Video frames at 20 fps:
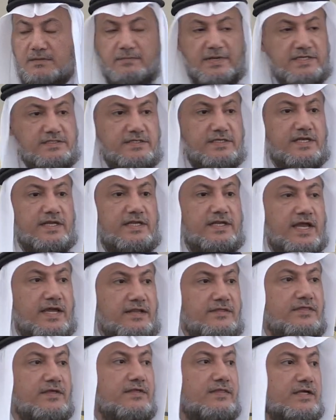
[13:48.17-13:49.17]
Basically,
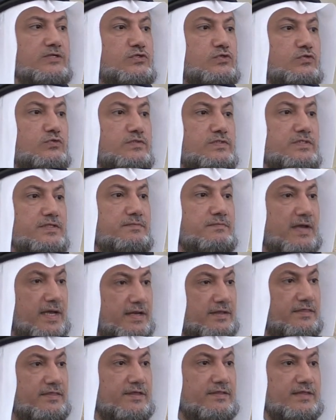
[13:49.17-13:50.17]
anything that suits them,
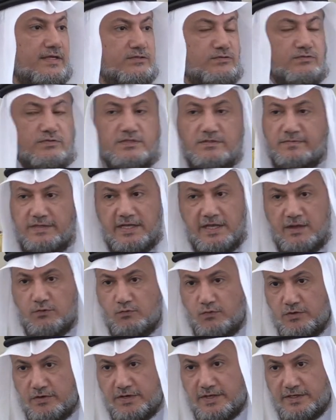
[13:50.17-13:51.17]
anything that suits them, they
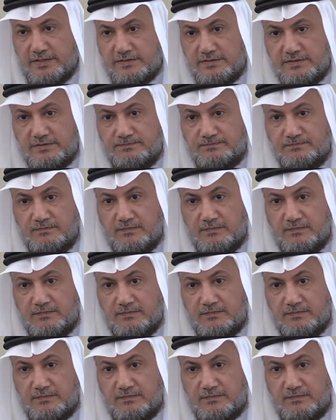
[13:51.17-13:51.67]
can work in it.